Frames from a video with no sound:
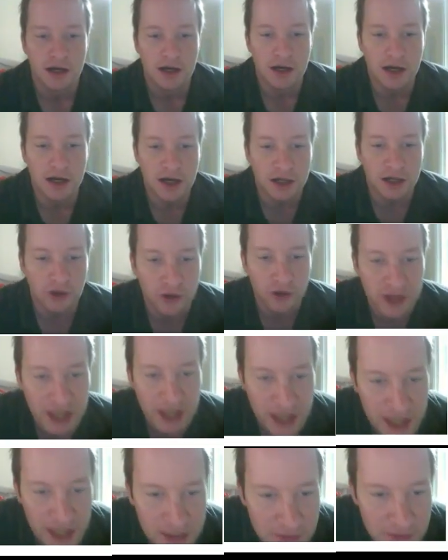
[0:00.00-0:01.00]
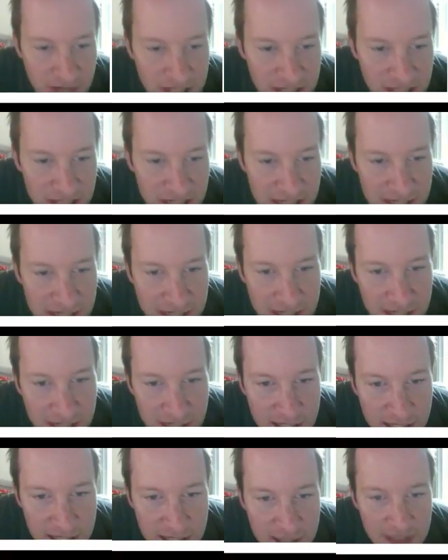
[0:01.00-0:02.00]
The only thing it's
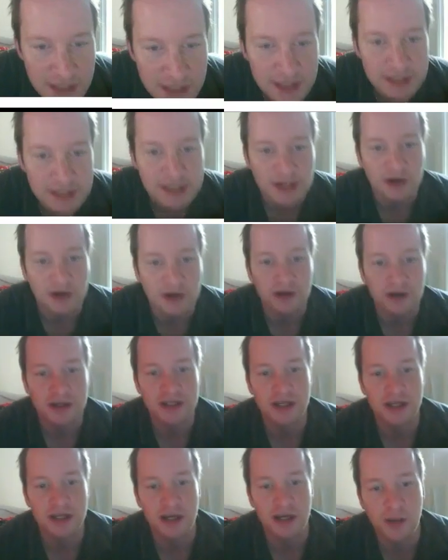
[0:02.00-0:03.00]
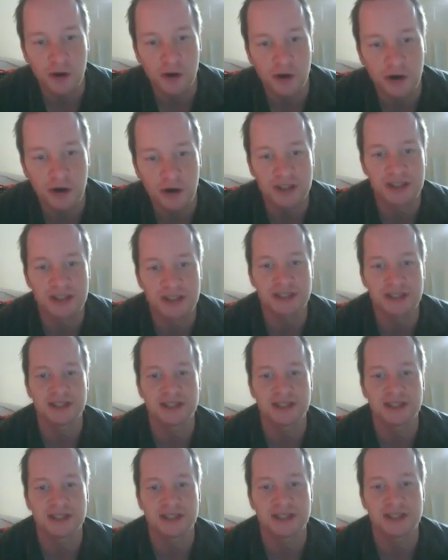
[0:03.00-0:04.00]
missing is a couple currencies
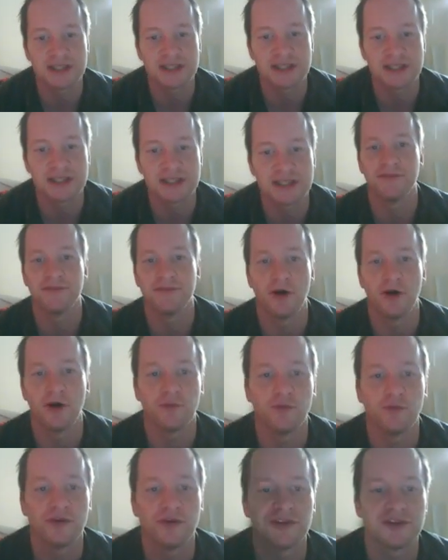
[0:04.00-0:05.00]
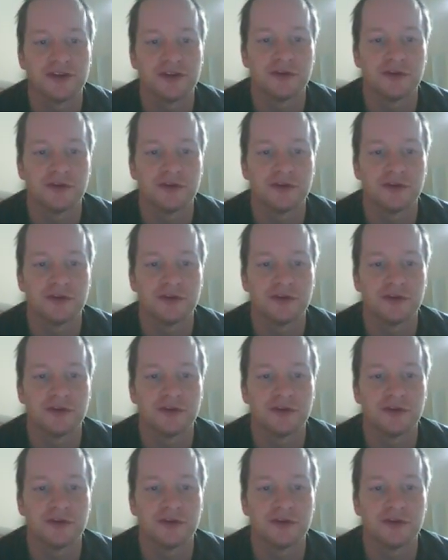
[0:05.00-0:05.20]
that I'm actually involved with.